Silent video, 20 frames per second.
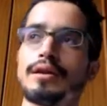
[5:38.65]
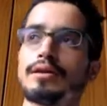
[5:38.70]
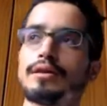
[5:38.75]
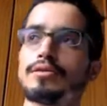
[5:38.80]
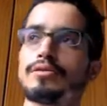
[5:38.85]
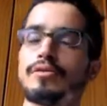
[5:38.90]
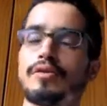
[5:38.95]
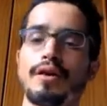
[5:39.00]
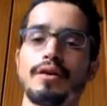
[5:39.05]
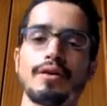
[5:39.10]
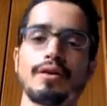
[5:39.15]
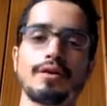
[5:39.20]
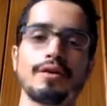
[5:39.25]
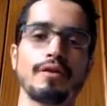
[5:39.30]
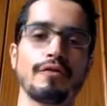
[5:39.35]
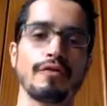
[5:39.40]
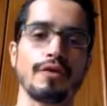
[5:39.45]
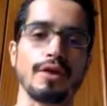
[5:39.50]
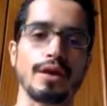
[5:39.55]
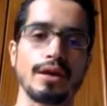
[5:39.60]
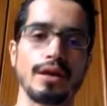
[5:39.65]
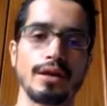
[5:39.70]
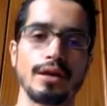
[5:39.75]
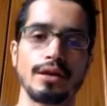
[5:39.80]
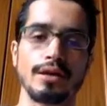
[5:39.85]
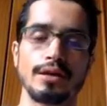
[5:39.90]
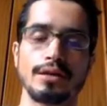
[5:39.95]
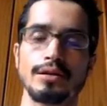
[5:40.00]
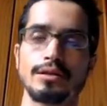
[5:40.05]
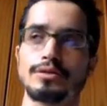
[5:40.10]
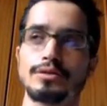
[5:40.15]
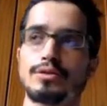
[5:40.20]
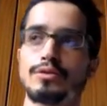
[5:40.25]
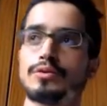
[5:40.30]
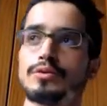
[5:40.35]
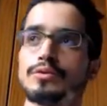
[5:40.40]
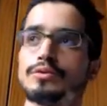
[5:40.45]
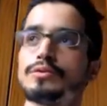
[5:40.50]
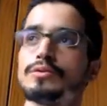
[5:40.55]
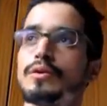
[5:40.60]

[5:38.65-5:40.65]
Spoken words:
spherical thinking is good